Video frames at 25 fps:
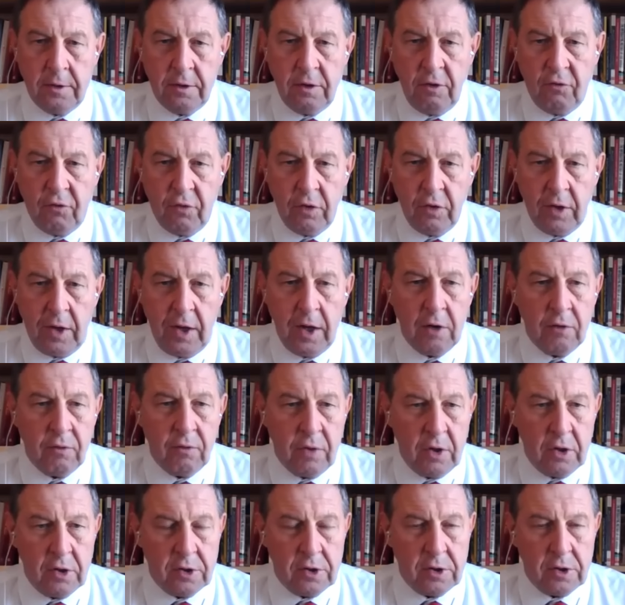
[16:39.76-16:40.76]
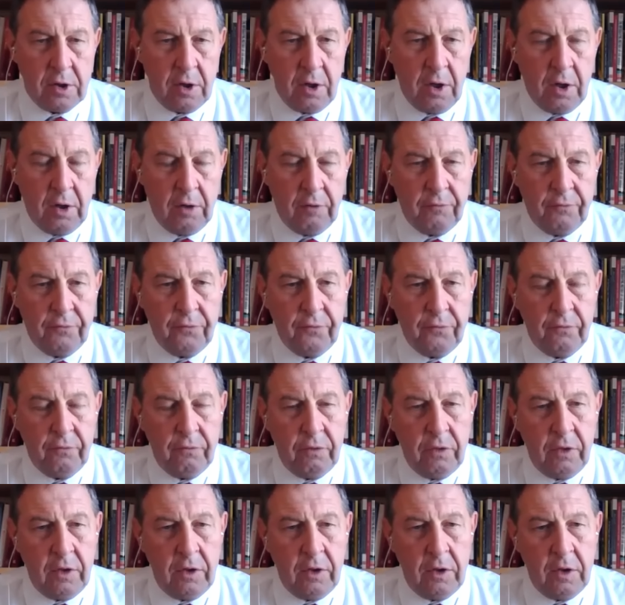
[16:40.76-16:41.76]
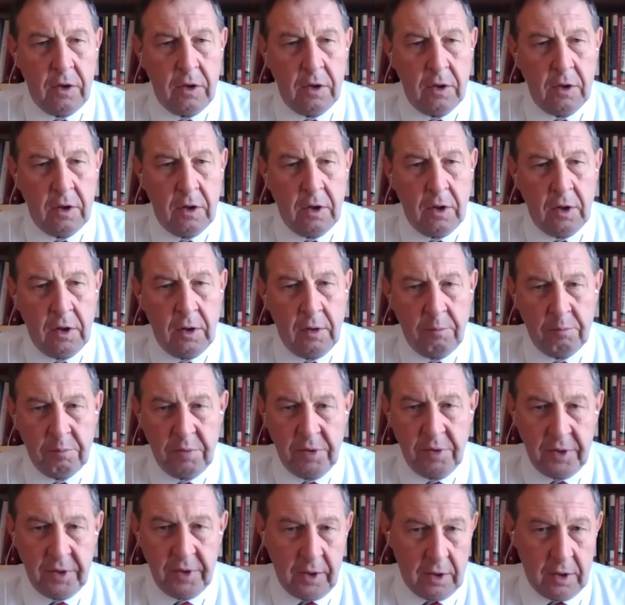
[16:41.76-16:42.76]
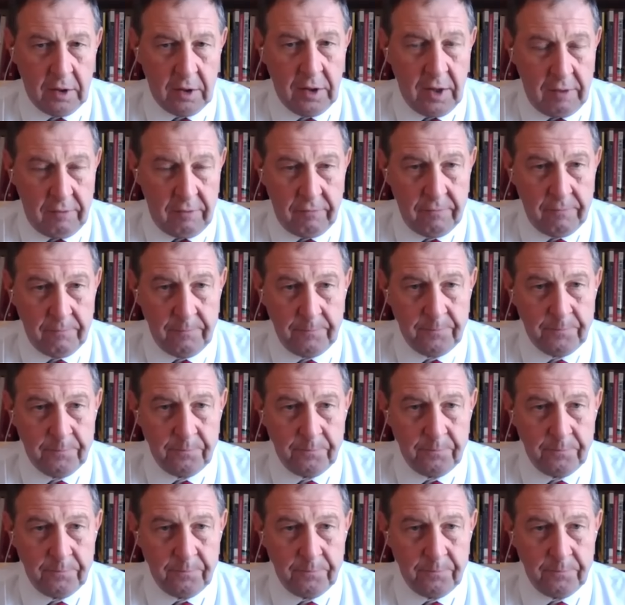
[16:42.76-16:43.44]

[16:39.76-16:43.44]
different areas of the political life.